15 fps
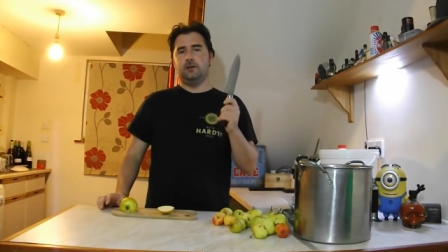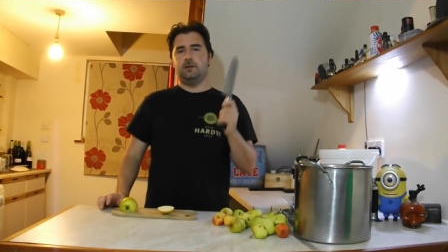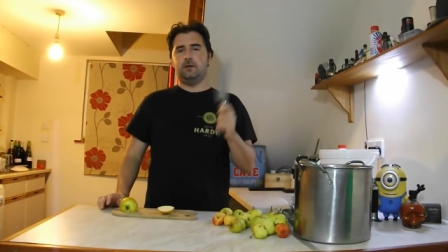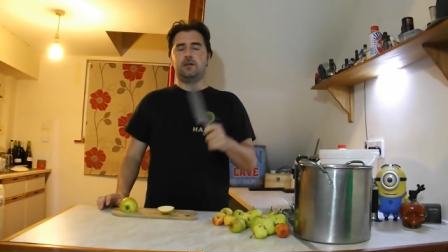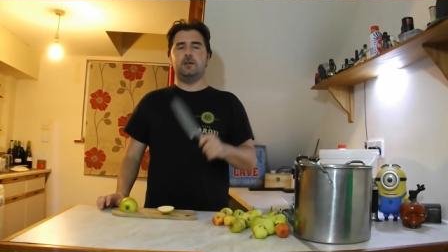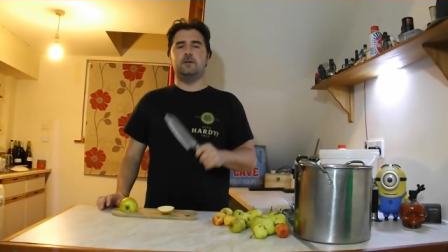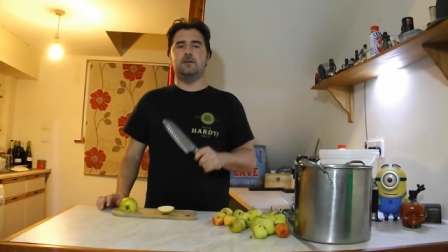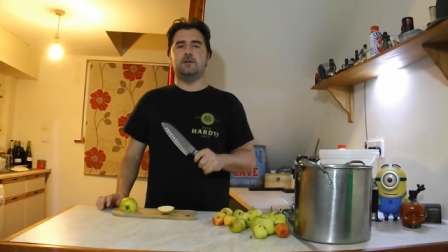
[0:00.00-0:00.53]
you
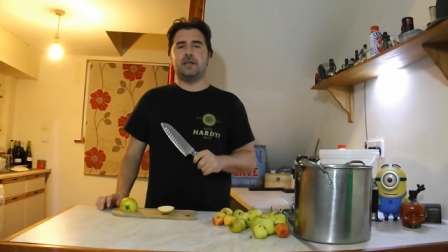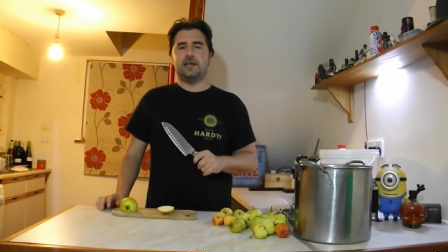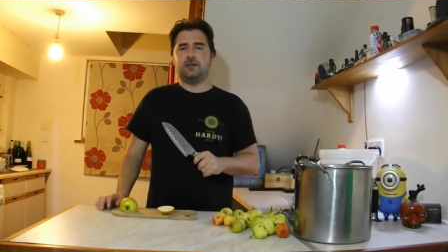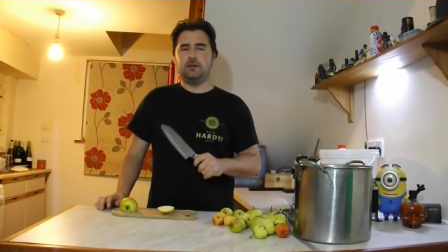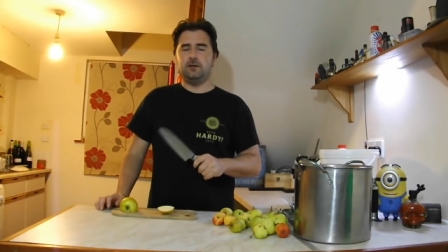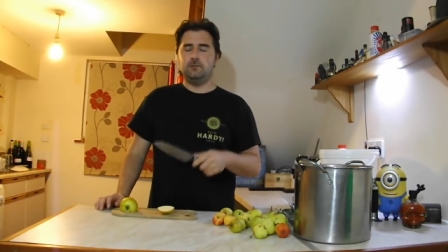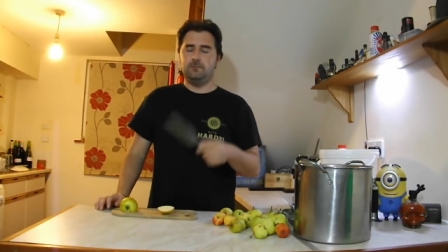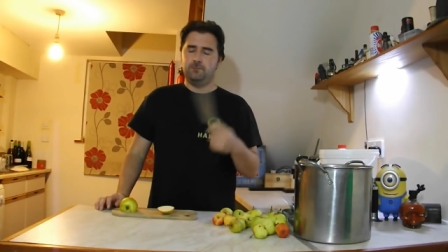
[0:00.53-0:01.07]
can use that
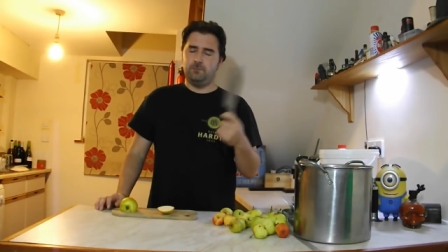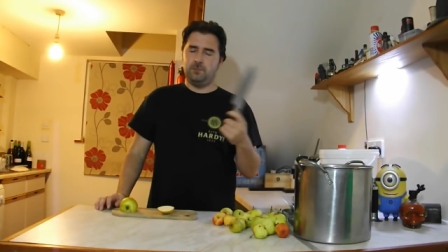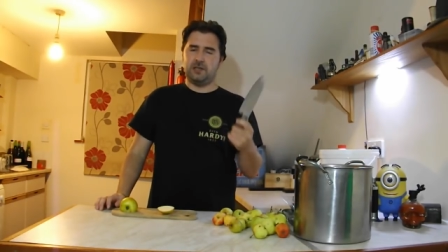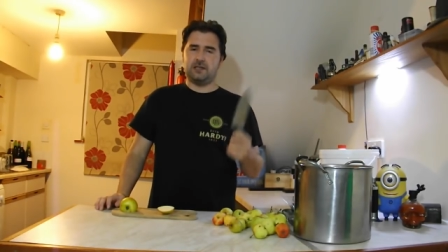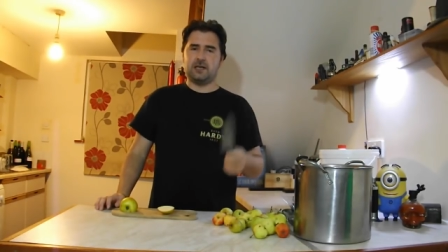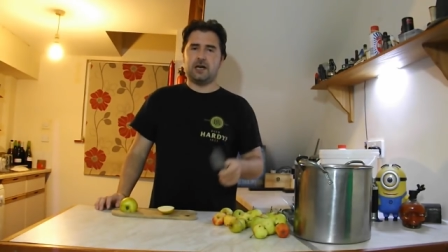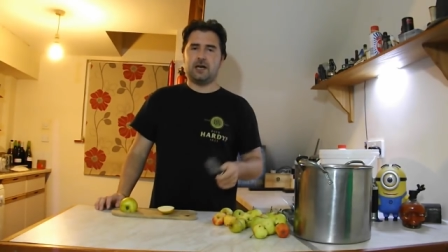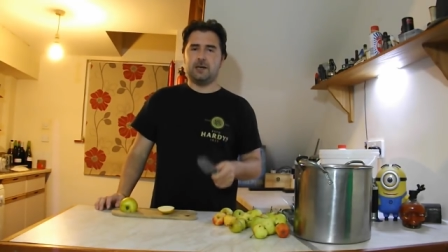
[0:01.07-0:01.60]
too, a bit
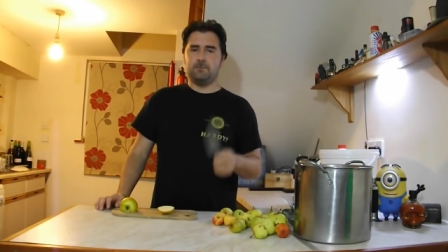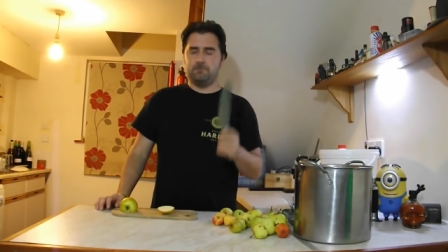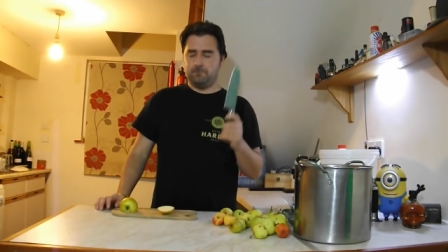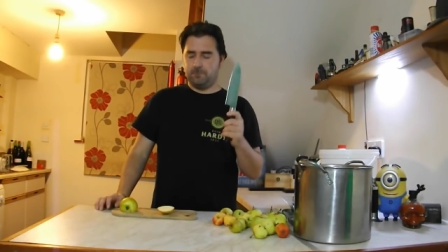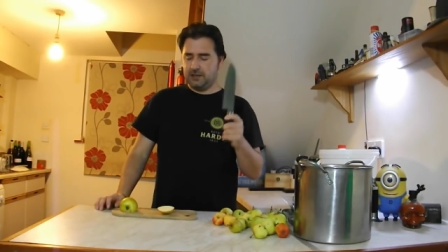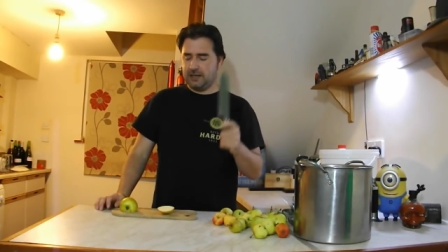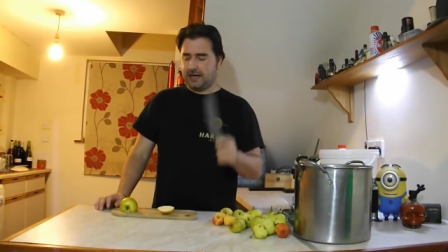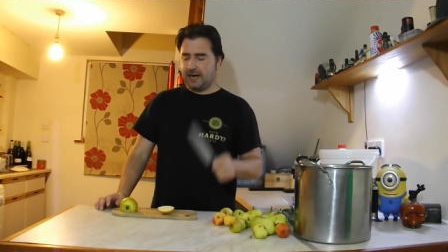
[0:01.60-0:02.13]
of time,
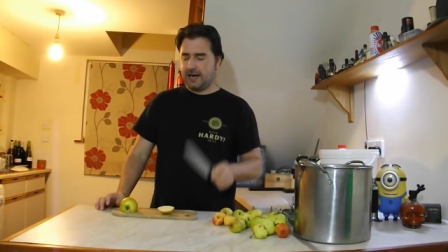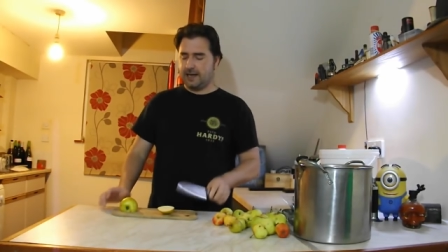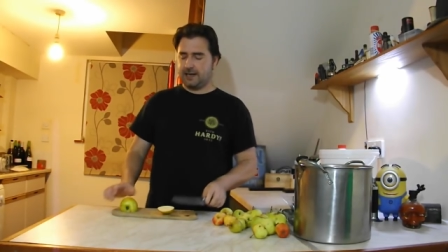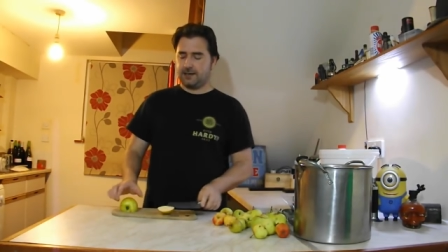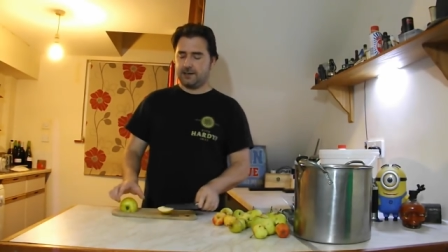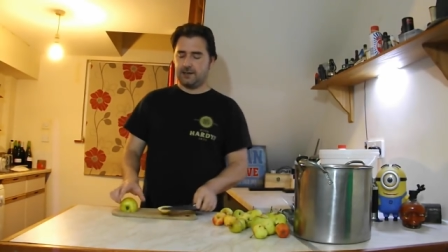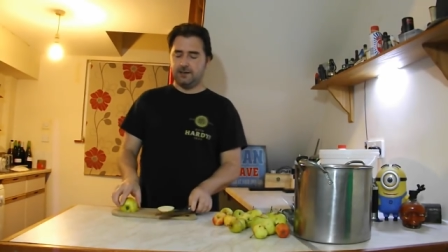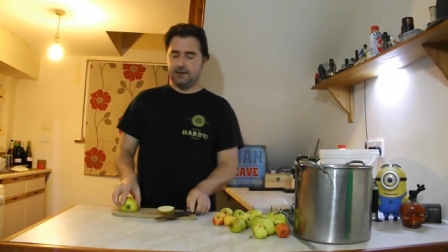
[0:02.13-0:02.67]
but you can.